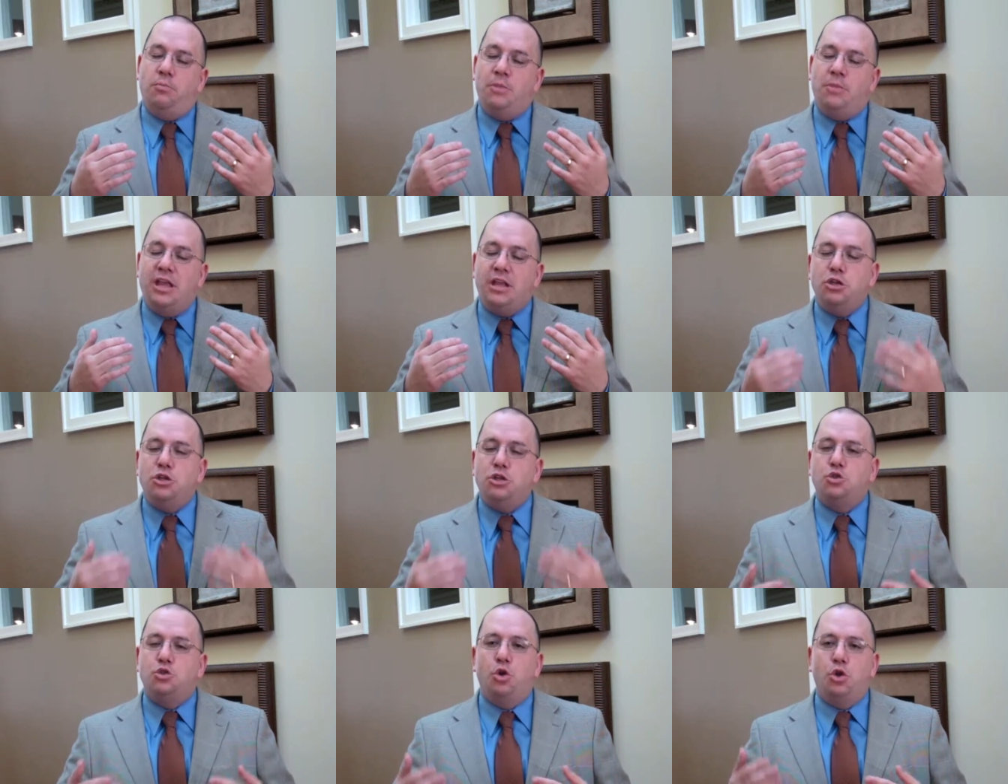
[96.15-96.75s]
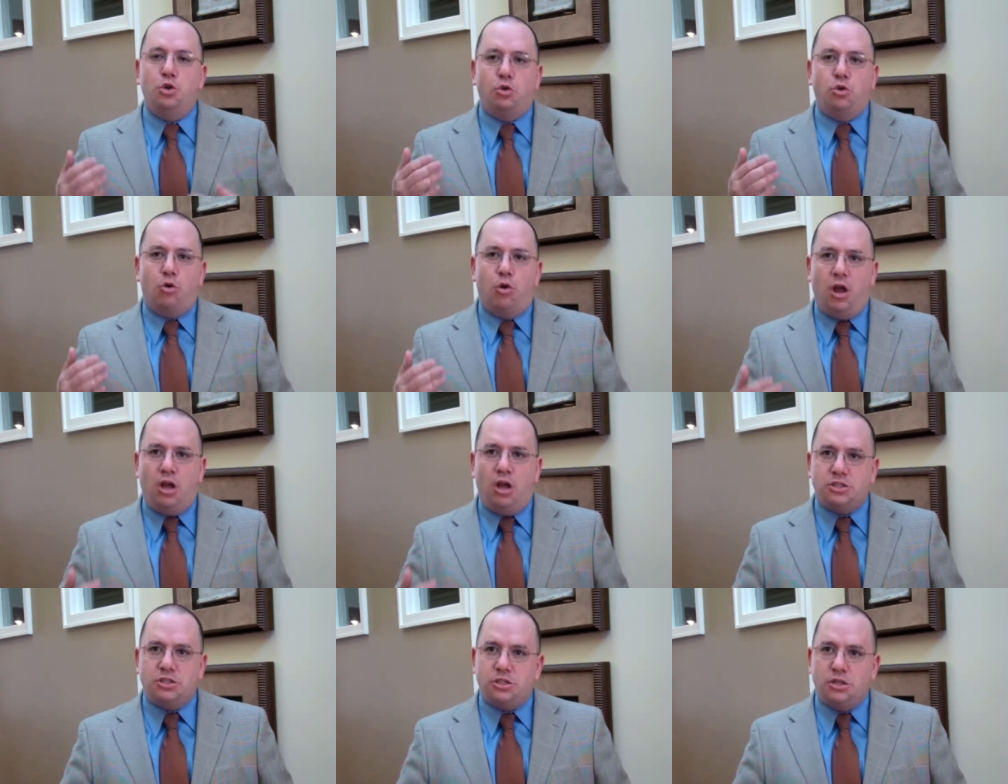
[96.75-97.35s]
making sure you
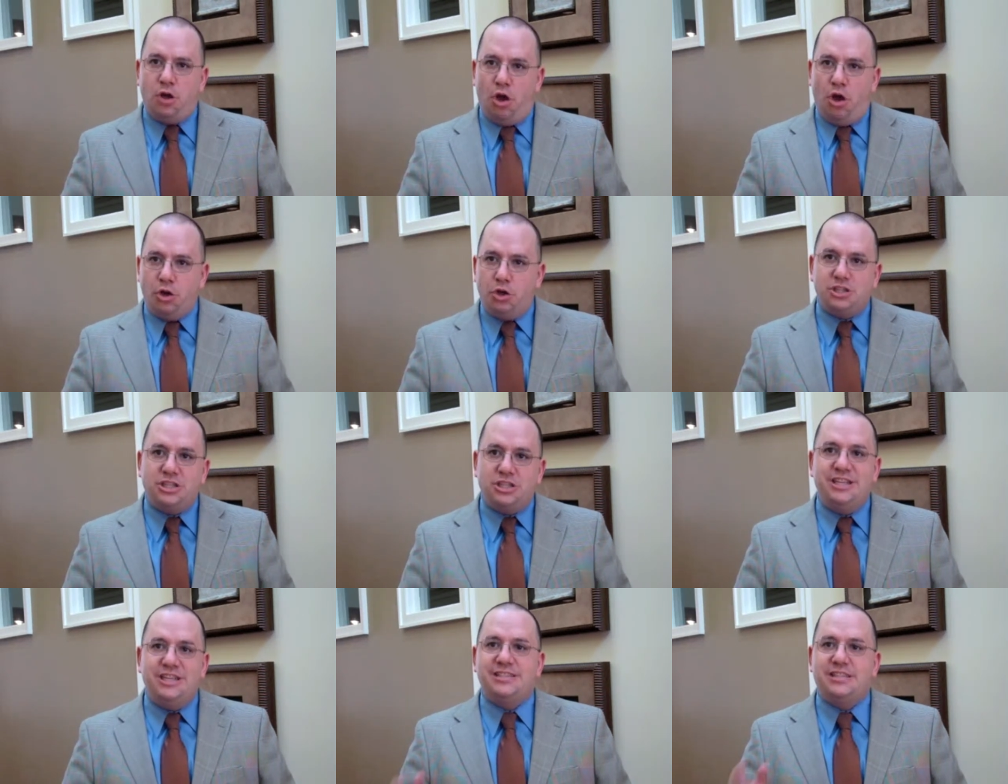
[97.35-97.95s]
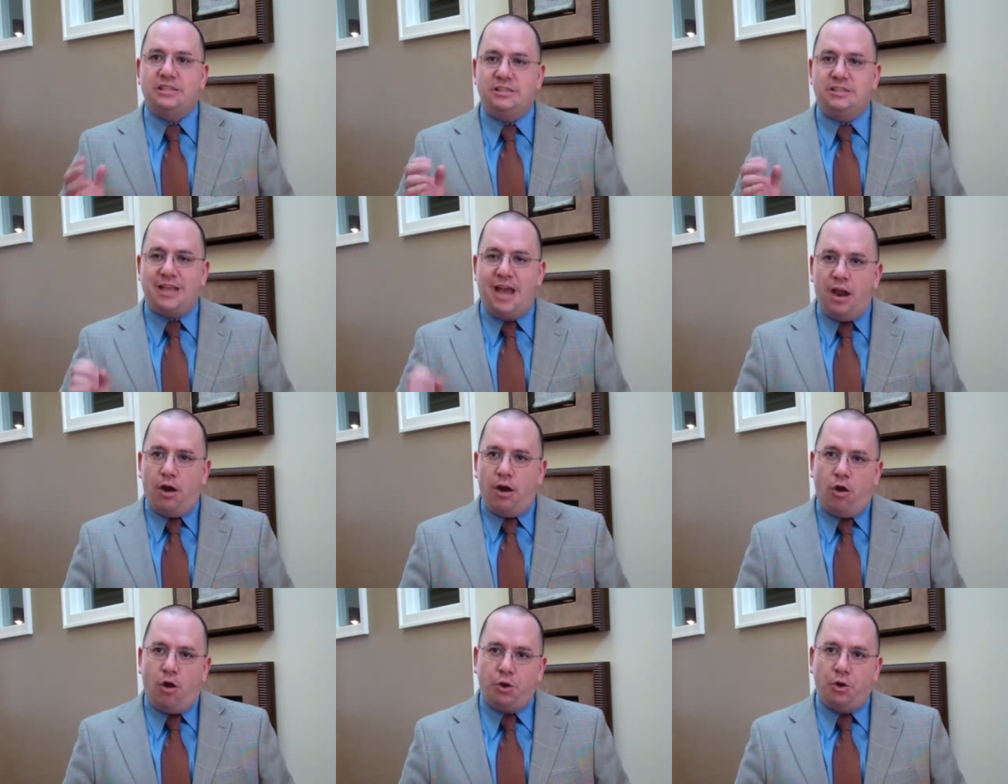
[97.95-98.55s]
cross all your T's and
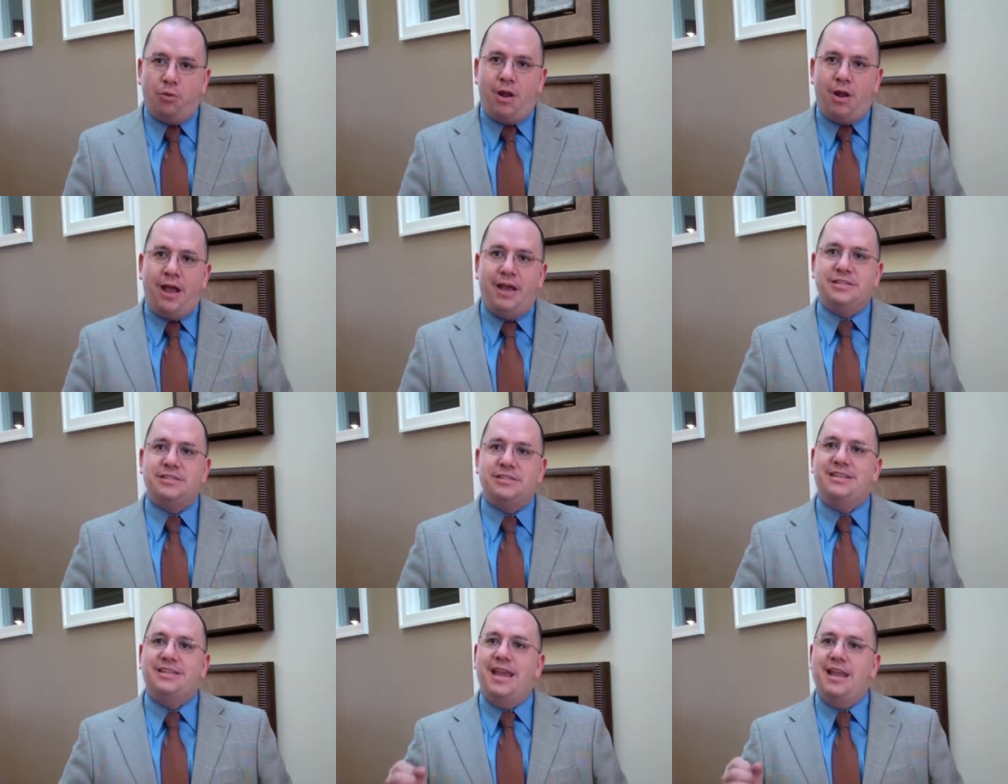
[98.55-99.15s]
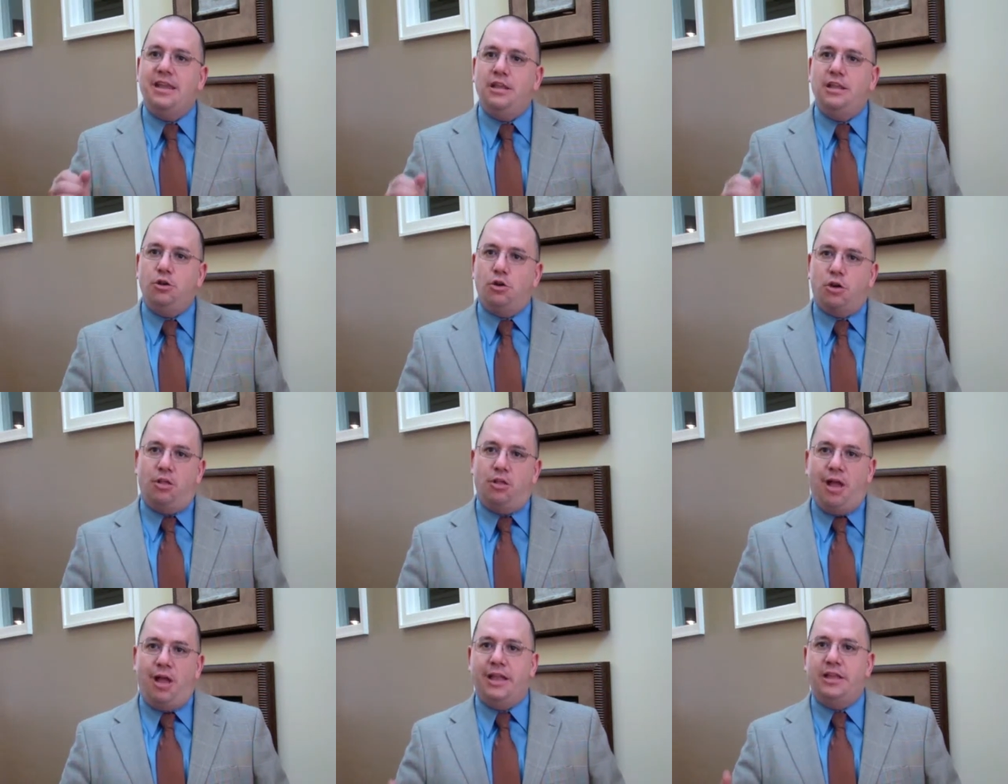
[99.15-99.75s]
dot all your I's, getting
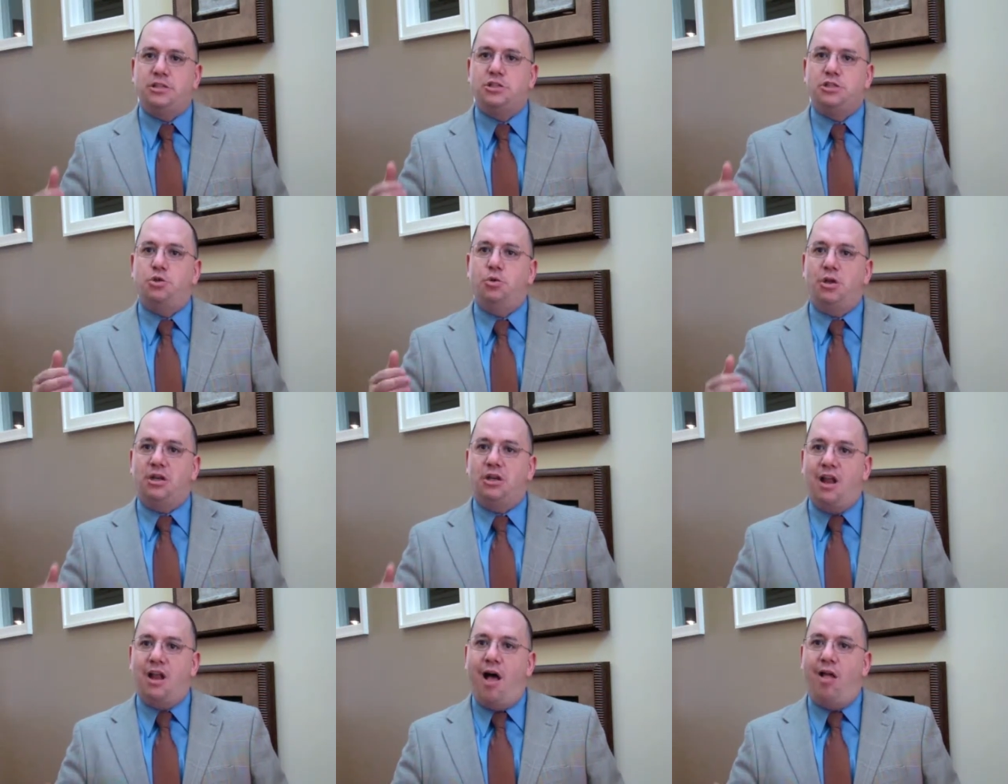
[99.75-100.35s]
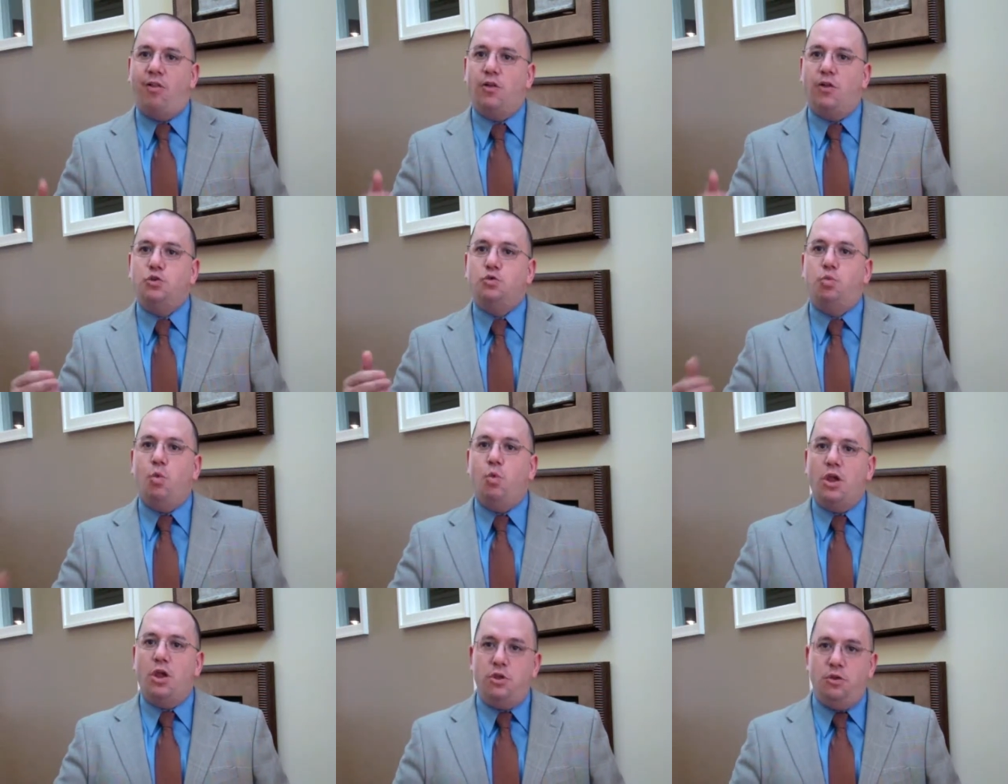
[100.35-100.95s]
your clients to acknowledge
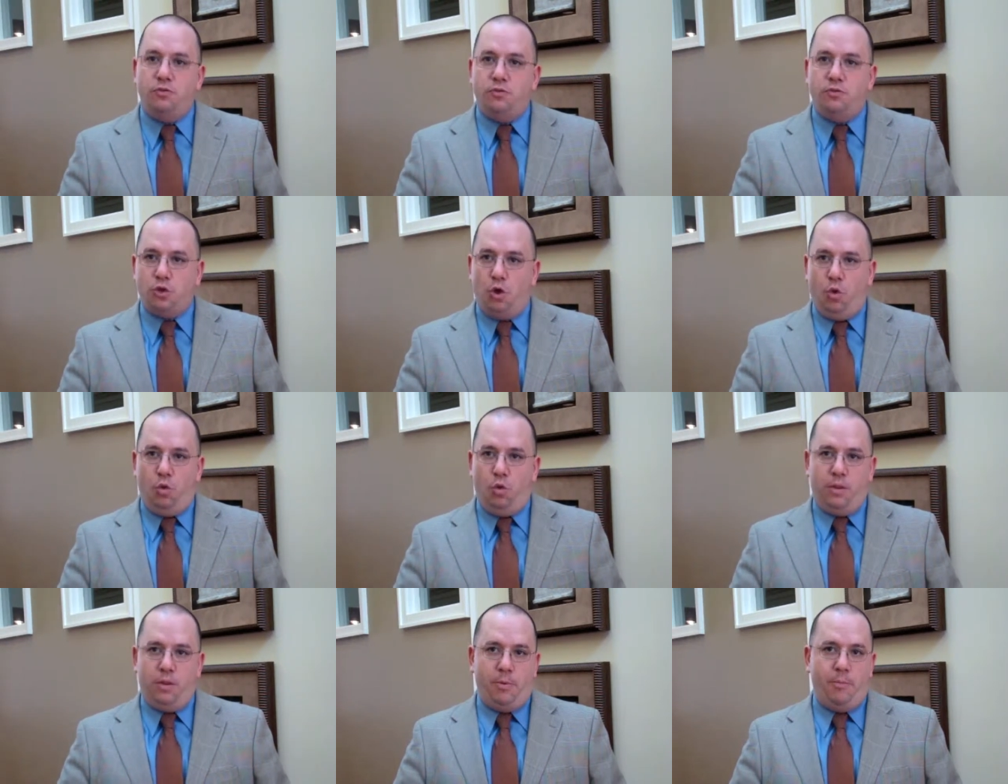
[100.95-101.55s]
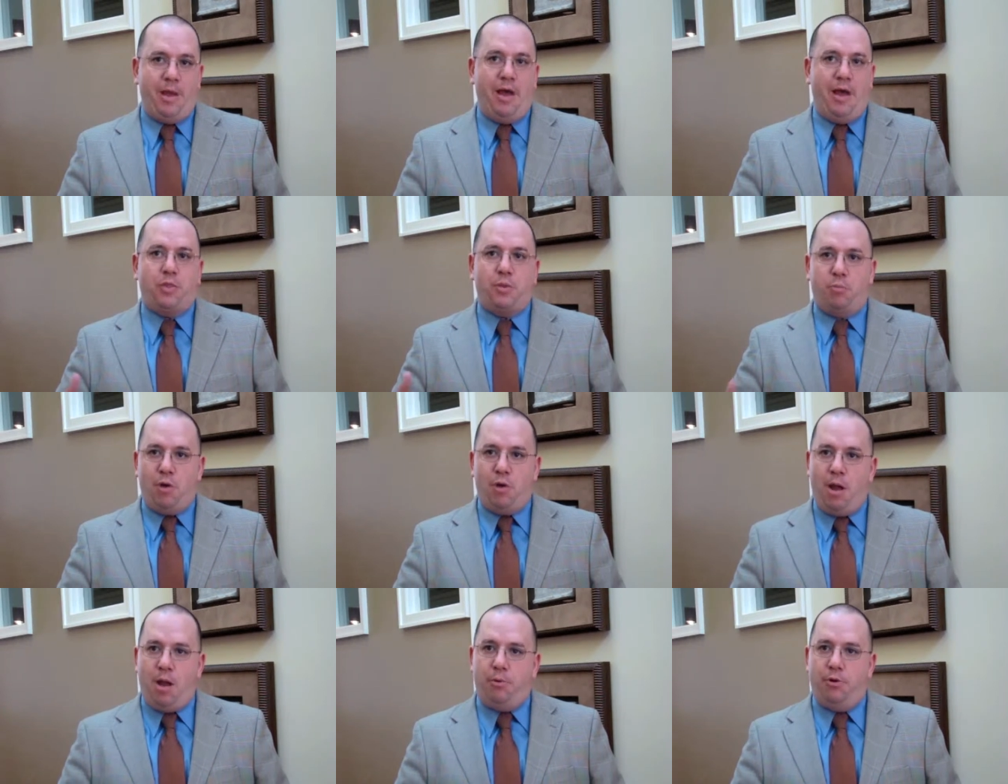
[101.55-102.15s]
what you've told them about
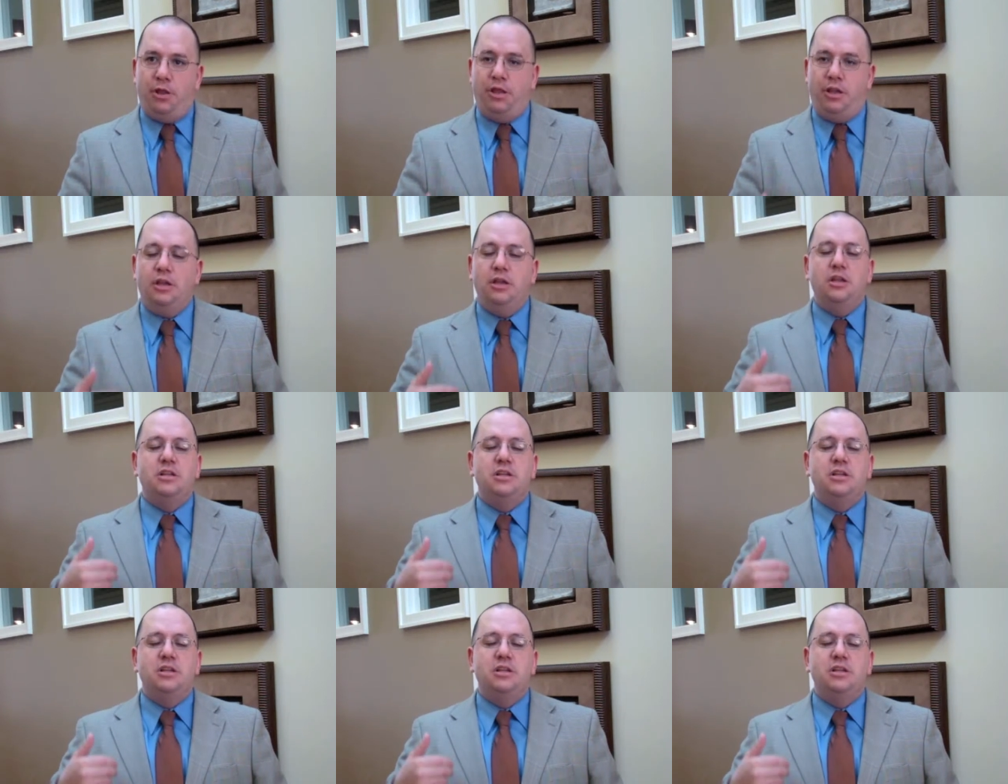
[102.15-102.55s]
the property,